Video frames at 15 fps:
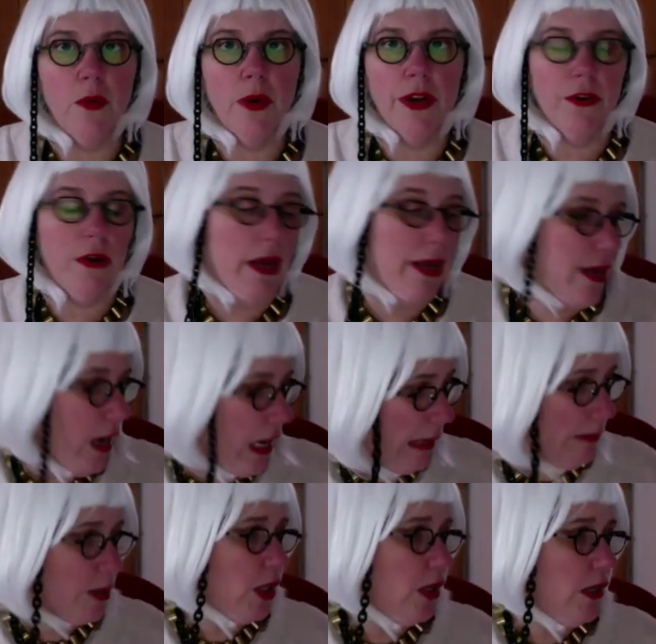when you're like,
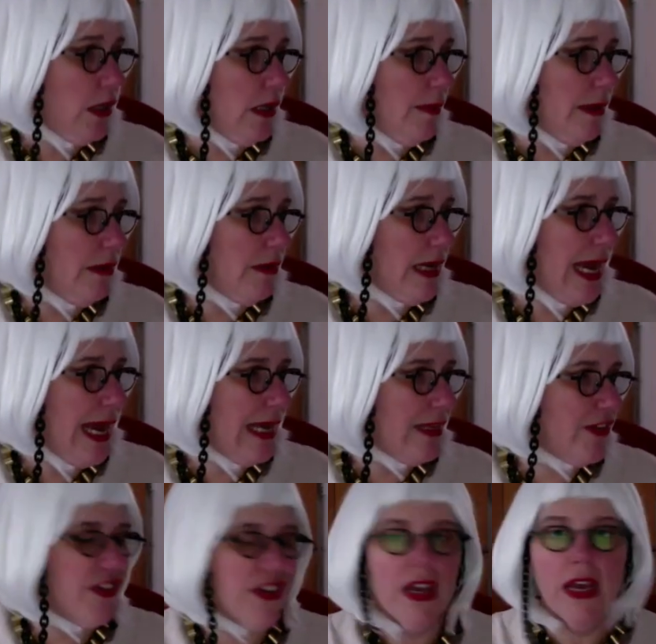I'm talking about
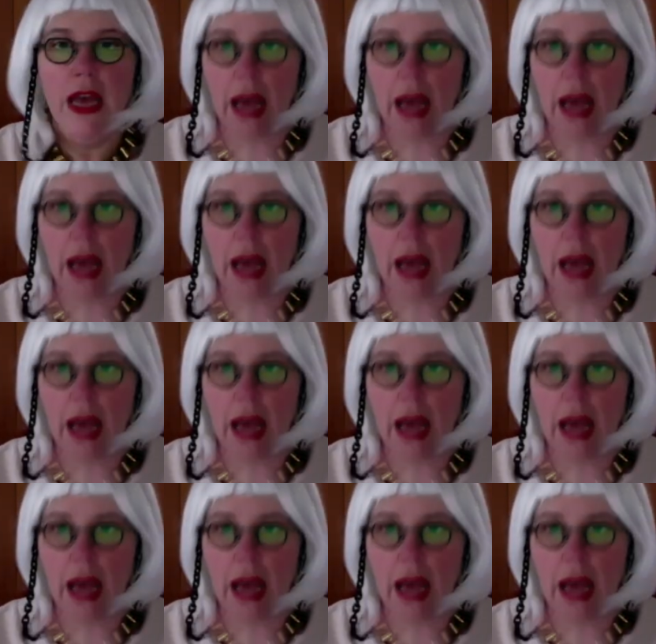cats,